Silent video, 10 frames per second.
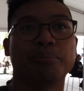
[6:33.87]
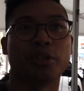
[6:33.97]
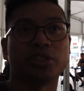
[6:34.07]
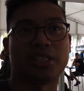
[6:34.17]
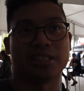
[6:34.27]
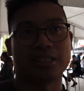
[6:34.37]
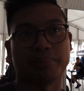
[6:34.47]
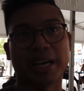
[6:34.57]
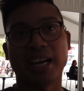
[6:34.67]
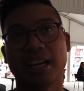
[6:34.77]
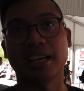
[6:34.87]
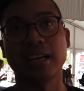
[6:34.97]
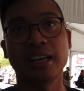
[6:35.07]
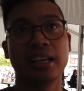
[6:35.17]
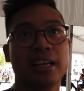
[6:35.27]
Kombuchissima,
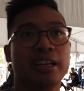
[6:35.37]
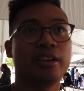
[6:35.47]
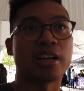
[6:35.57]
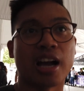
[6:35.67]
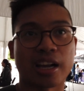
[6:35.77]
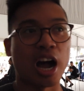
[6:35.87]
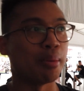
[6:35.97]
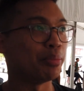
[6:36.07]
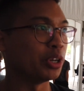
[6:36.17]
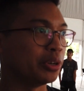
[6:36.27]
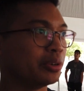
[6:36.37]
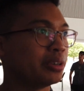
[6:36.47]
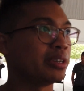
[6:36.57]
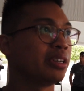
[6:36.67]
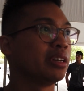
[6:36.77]
we got Kombu, we
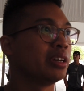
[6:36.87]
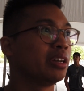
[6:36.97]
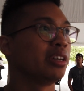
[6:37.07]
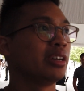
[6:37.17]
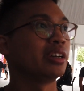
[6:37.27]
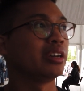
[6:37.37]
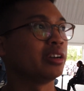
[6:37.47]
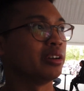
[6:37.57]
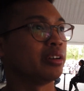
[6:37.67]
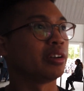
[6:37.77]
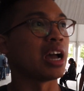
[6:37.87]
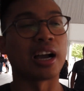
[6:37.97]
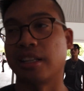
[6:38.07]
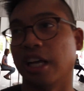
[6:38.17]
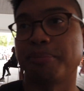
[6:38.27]

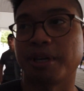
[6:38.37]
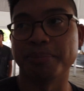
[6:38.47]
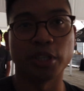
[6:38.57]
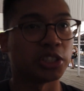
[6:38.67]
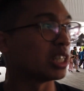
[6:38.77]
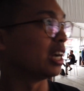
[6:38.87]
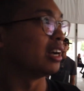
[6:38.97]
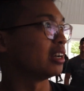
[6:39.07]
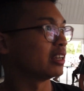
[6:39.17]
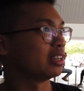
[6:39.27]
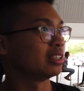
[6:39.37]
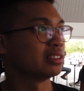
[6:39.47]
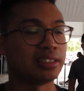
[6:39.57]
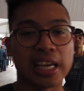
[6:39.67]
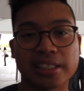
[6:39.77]
got Club Kombucha,
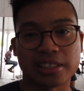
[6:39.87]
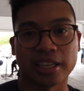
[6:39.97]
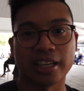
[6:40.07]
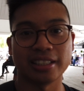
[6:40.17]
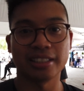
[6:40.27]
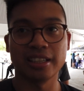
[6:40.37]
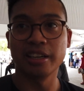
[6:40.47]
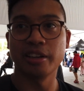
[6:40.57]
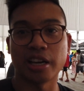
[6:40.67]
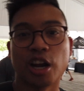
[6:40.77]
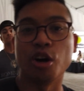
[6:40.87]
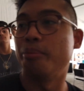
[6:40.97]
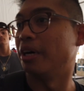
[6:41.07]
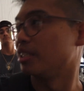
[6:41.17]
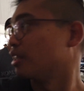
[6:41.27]
Sencha. Got a whole
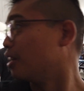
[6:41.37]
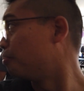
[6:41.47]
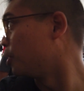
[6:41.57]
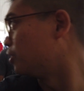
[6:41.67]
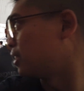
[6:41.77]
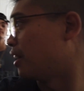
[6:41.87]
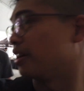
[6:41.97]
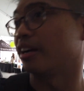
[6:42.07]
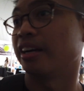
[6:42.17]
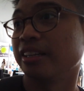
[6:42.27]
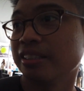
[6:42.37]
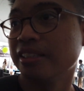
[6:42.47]
bunch of booths out here.